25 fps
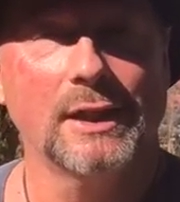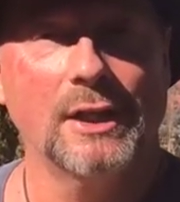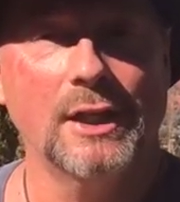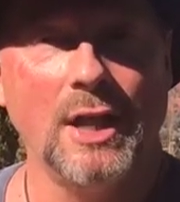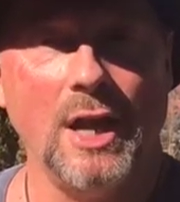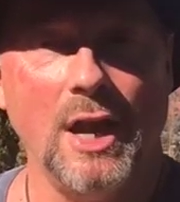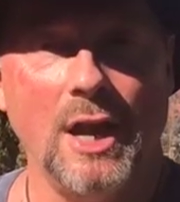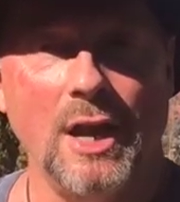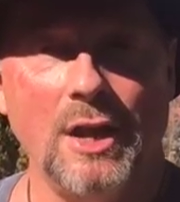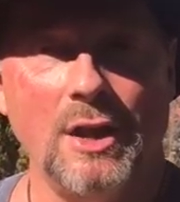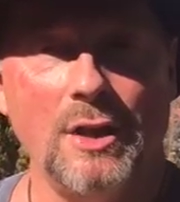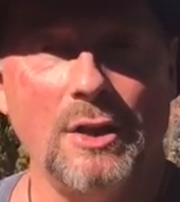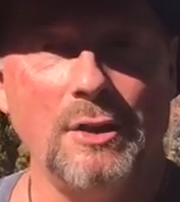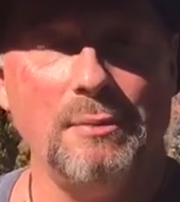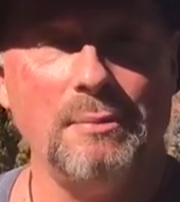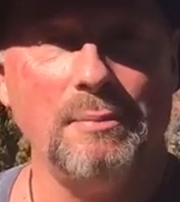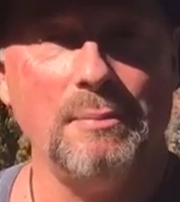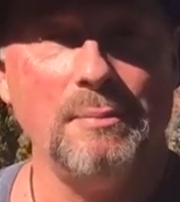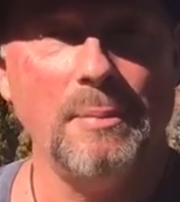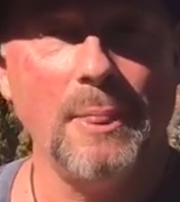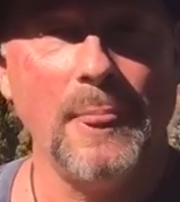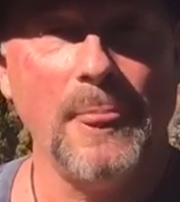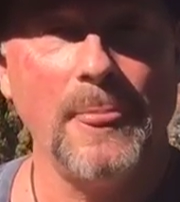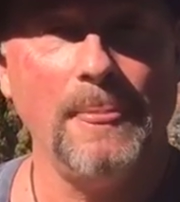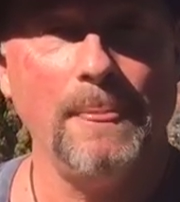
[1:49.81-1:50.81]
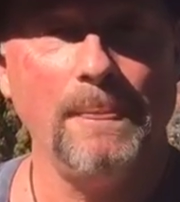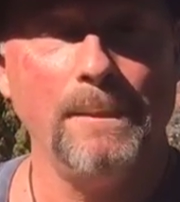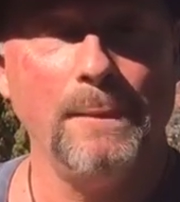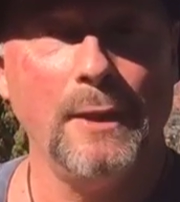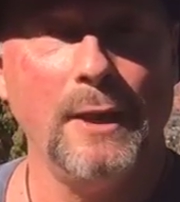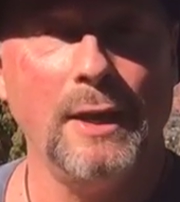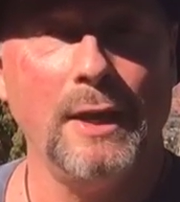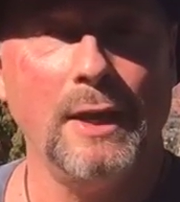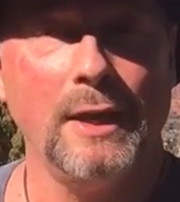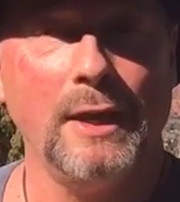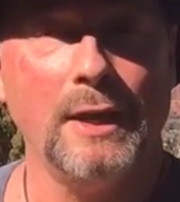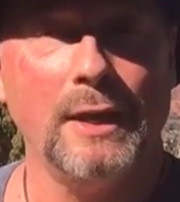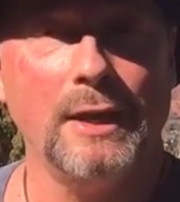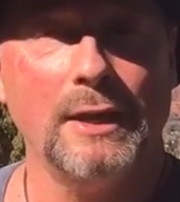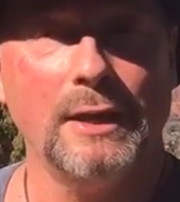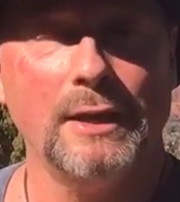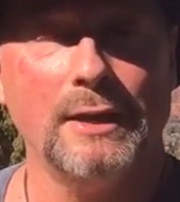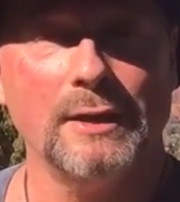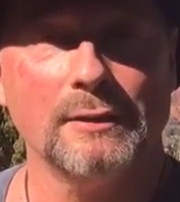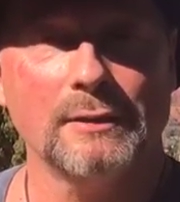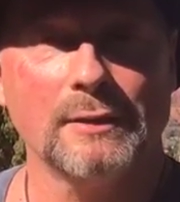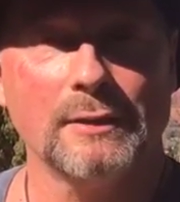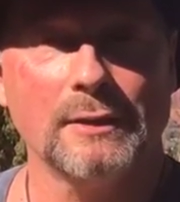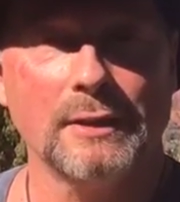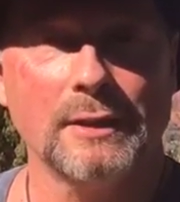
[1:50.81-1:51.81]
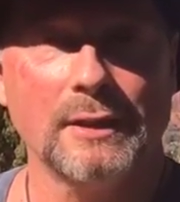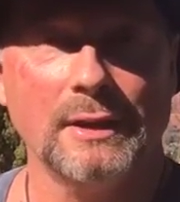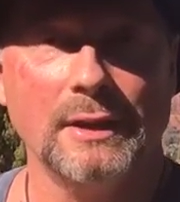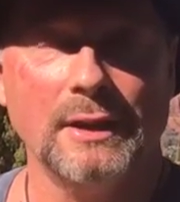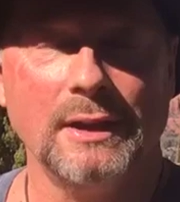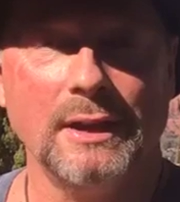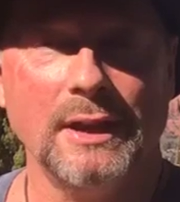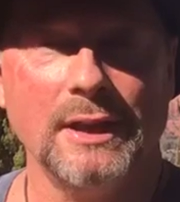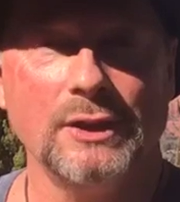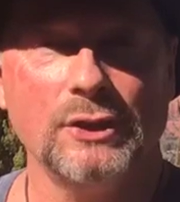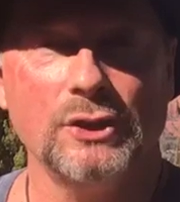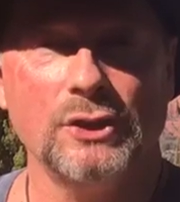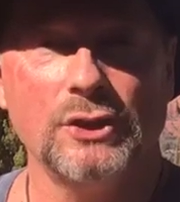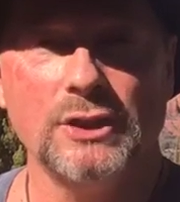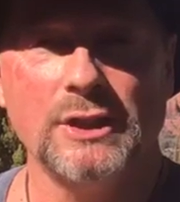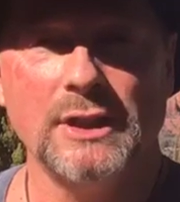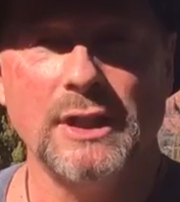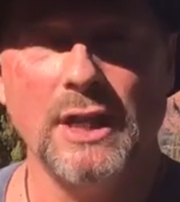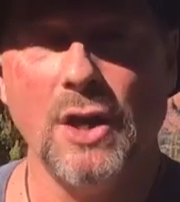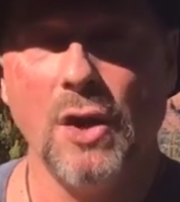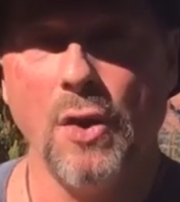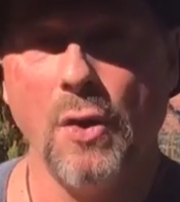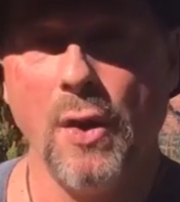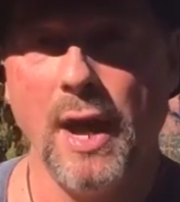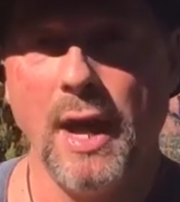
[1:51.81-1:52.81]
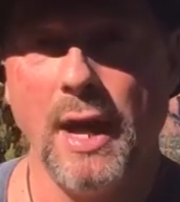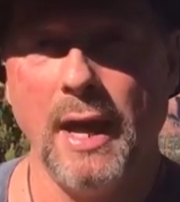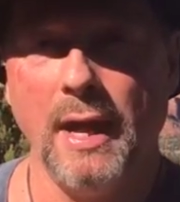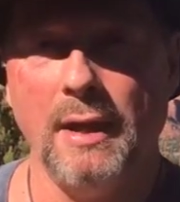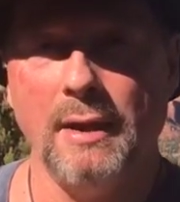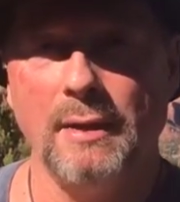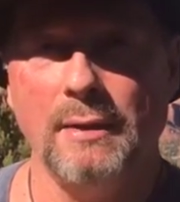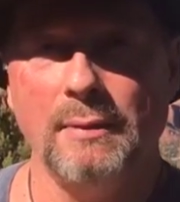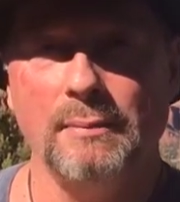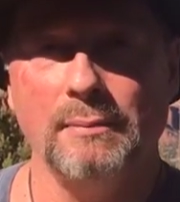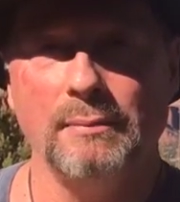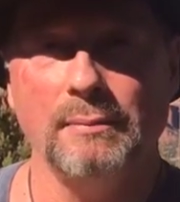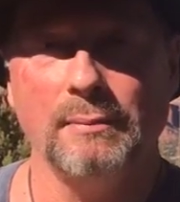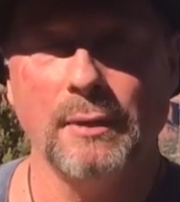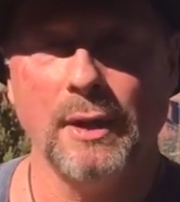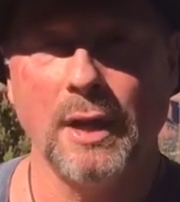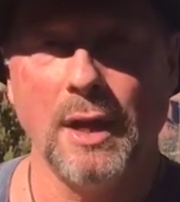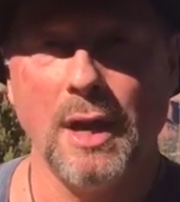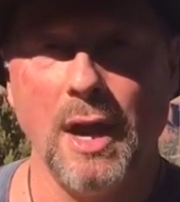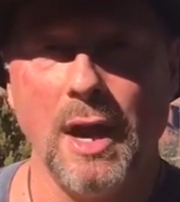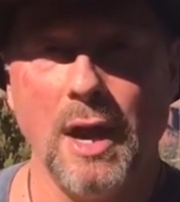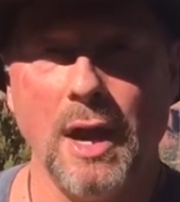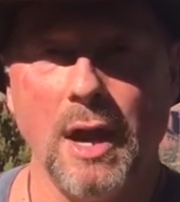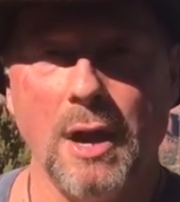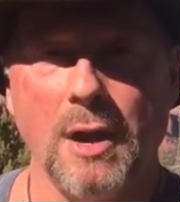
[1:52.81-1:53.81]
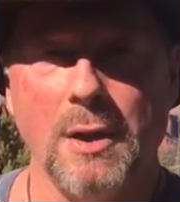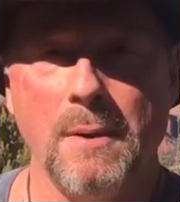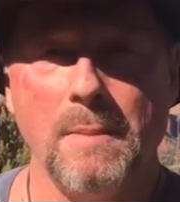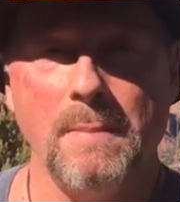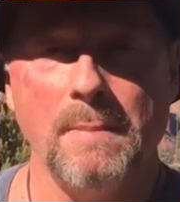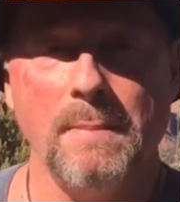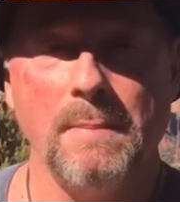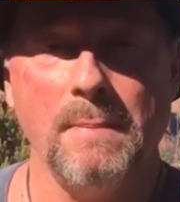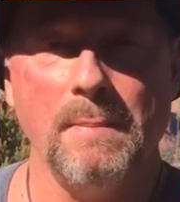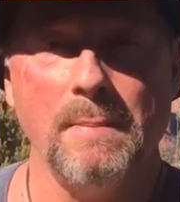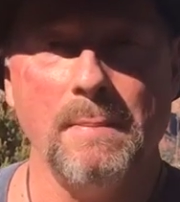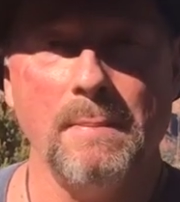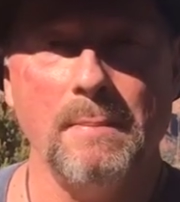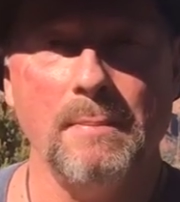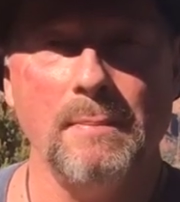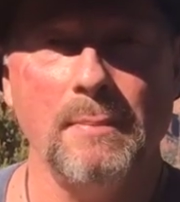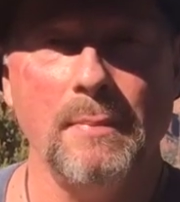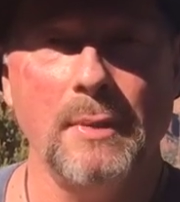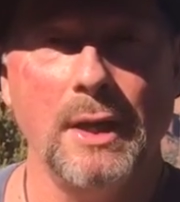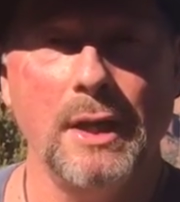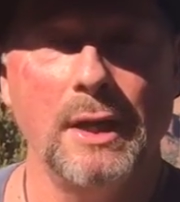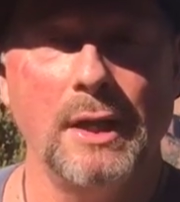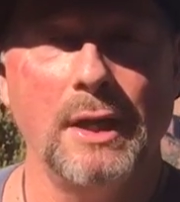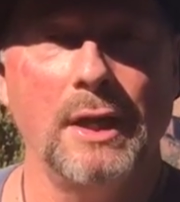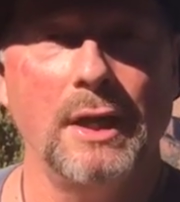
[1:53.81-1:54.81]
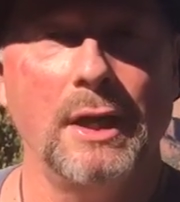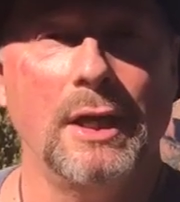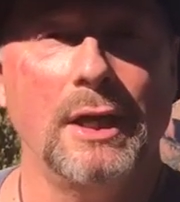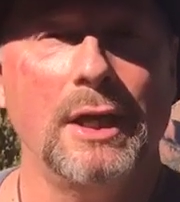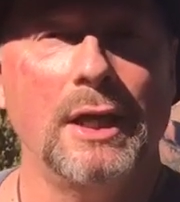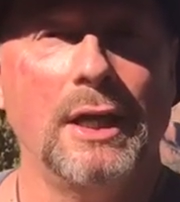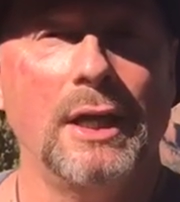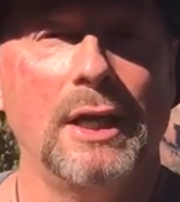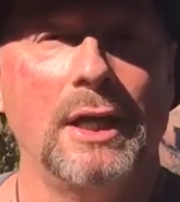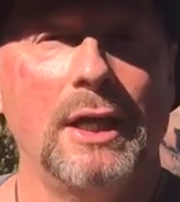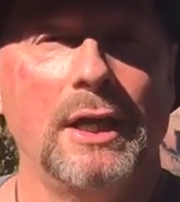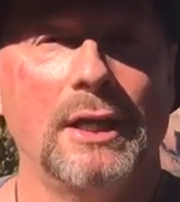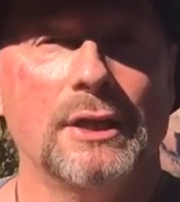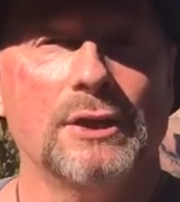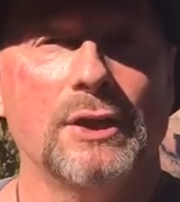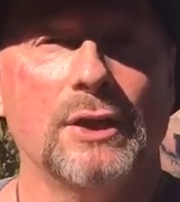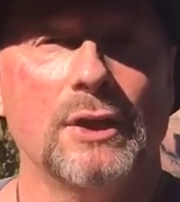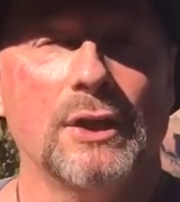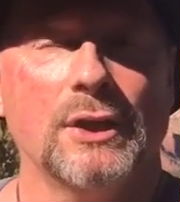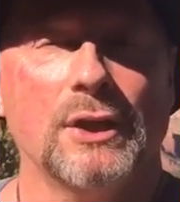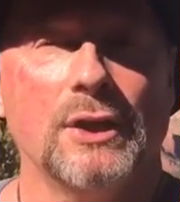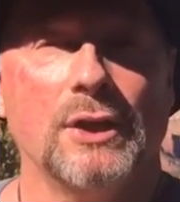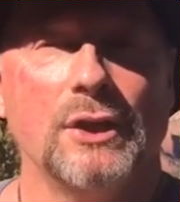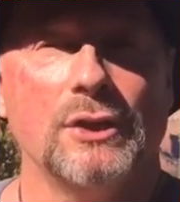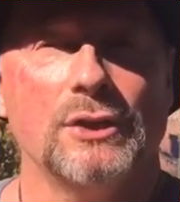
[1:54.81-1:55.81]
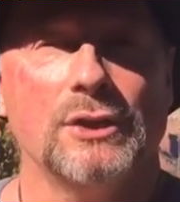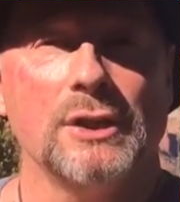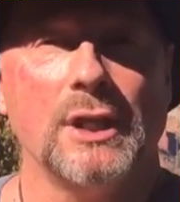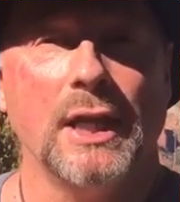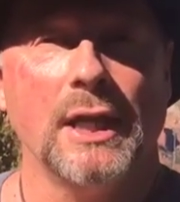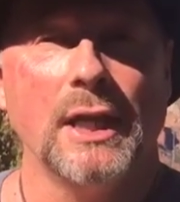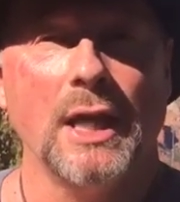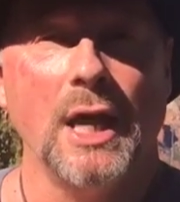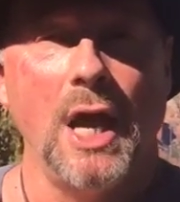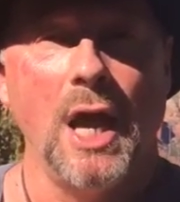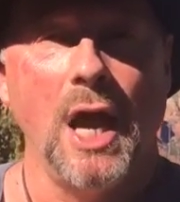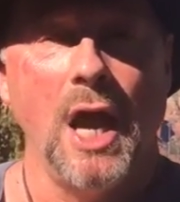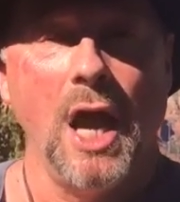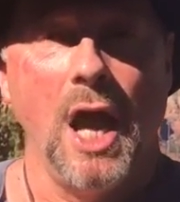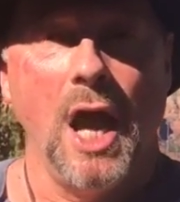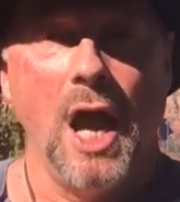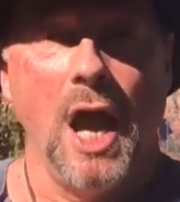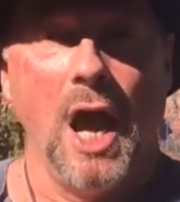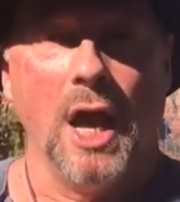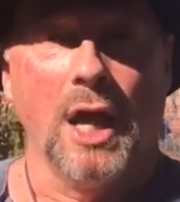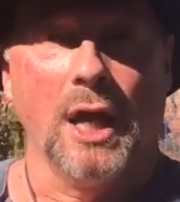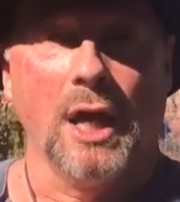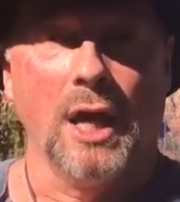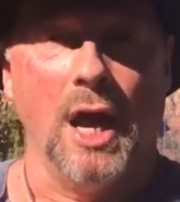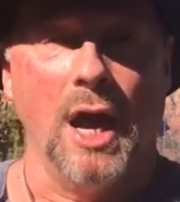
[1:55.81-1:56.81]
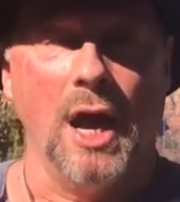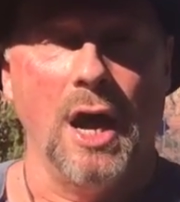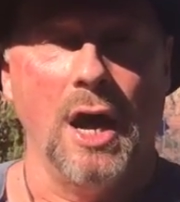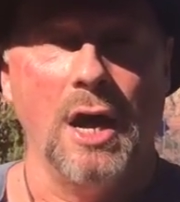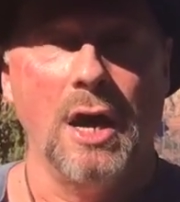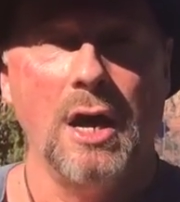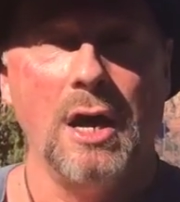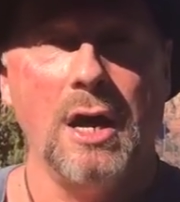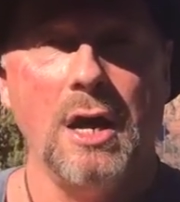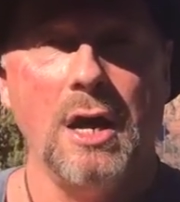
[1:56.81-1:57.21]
gum, kind of like G-O-M, gum. So it goes like gum.